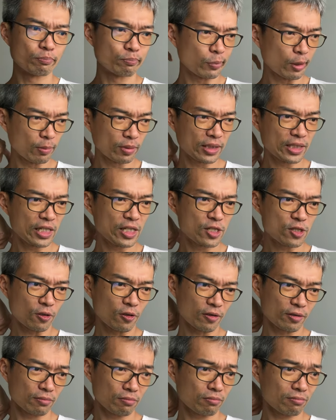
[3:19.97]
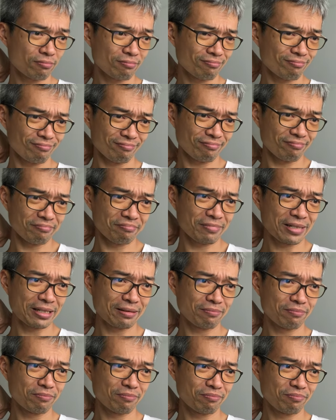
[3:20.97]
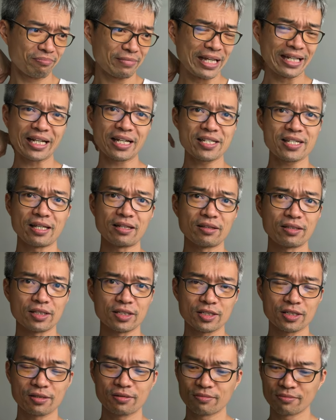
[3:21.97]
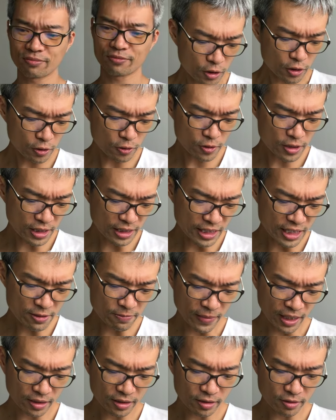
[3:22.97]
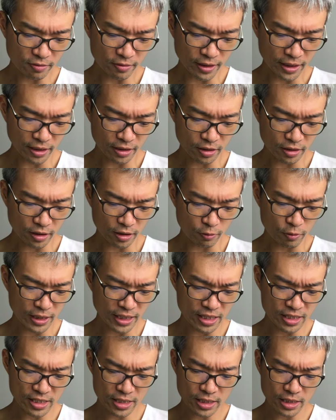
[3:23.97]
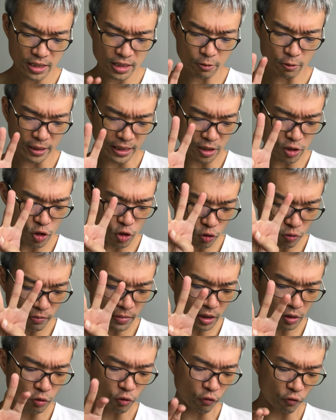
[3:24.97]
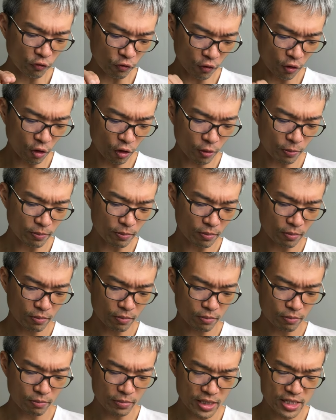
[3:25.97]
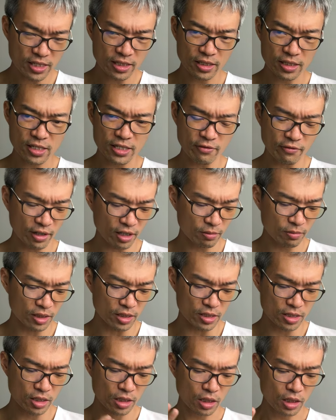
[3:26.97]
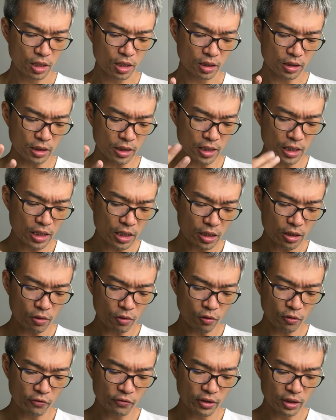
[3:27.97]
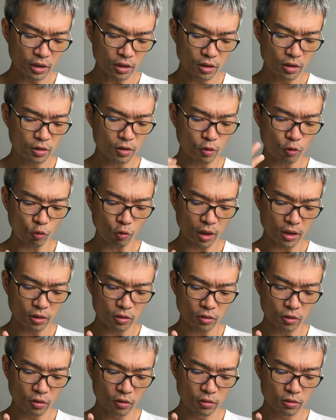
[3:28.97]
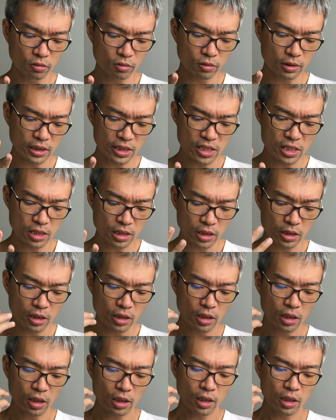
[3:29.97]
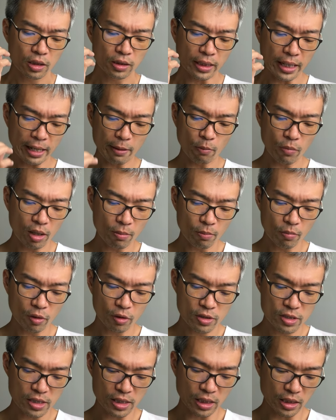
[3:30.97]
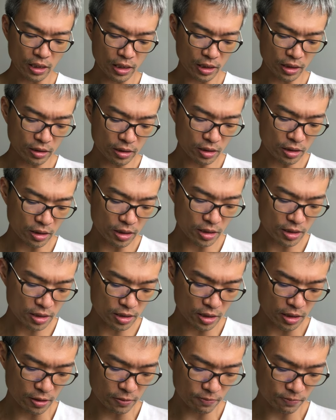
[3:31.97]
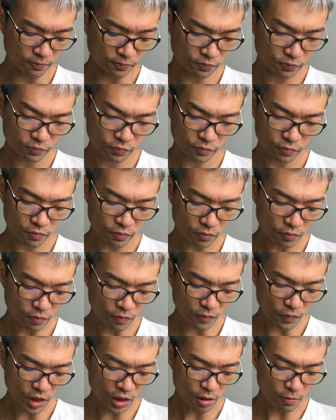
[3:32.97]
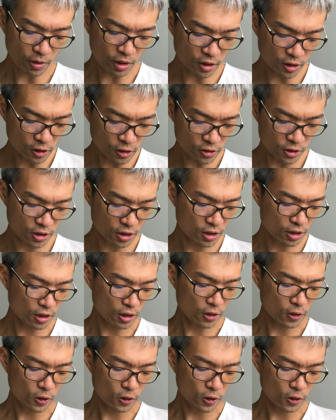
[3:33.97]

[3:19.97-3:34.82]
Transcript: properties or data centers. Using this method, right, we can zoom into 4 business developments: the Edenhoven, the Guangdong DC, the M1 Bonds, and the London DC. Because